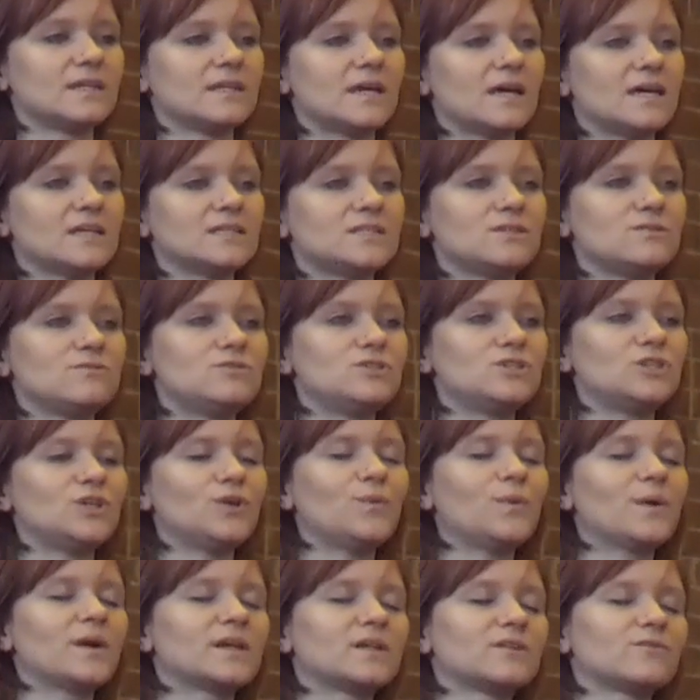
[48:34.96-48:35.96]
And as you
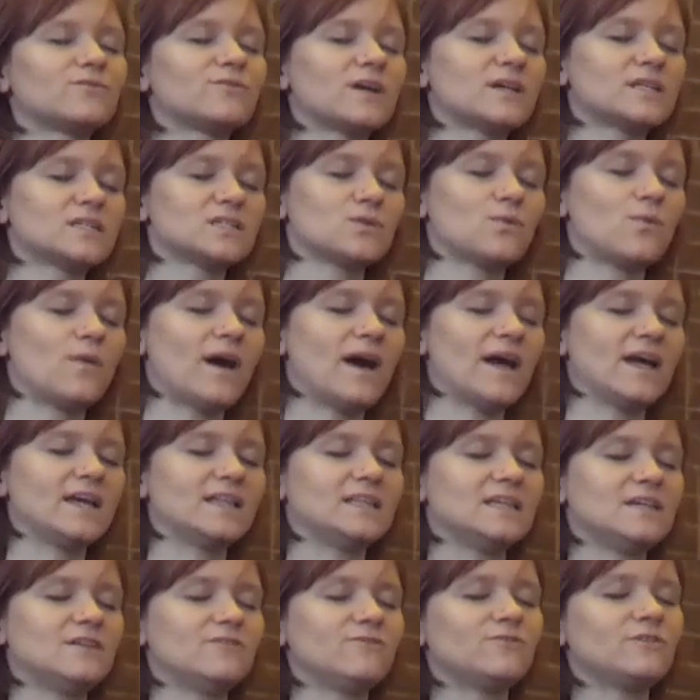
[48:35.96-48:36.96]
do, we're going to rest
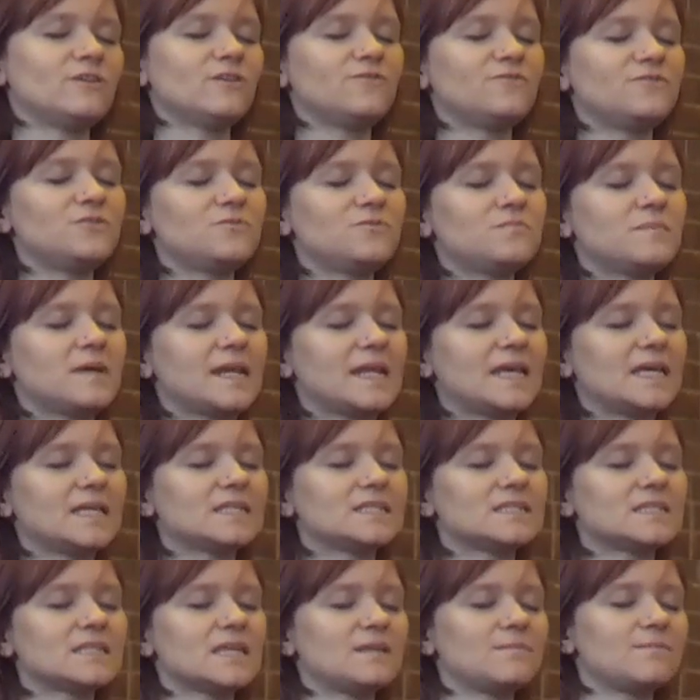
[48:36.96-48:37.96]
quietly for a few
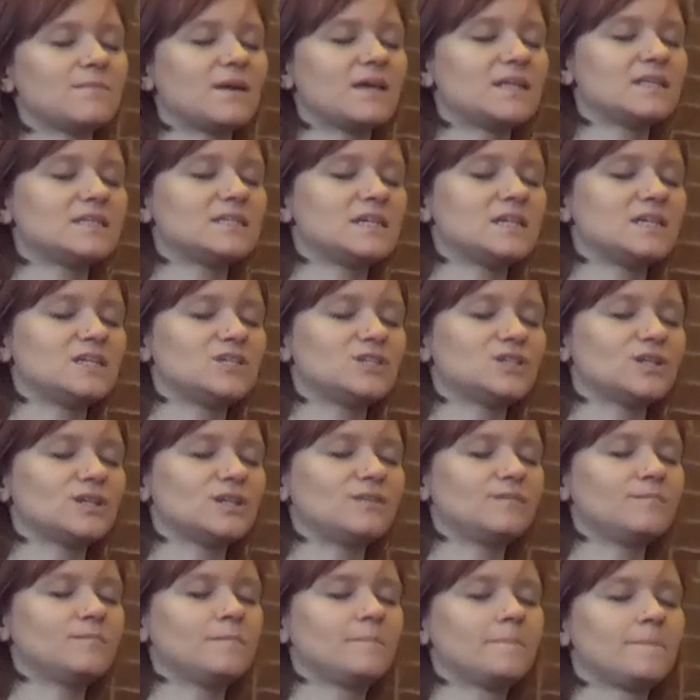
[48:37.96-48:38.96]
minutes in
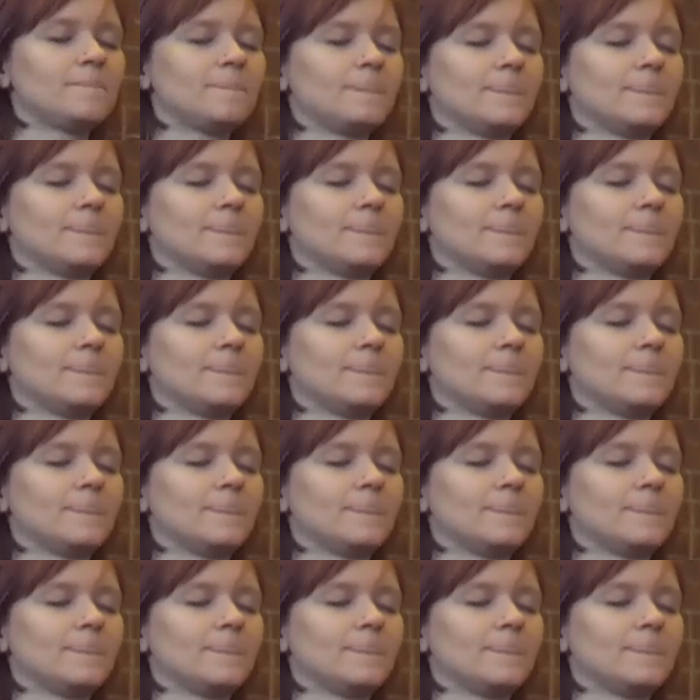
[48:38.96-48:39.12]
meditation.